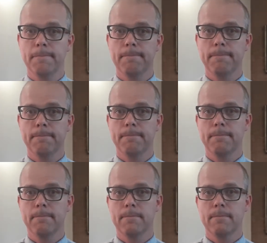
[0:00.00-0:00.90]

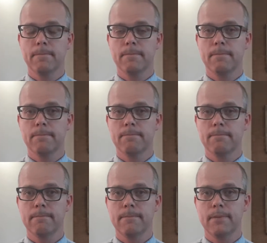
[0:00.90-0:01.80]

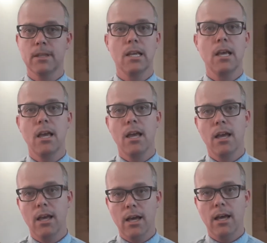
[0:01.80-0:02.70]
(silence)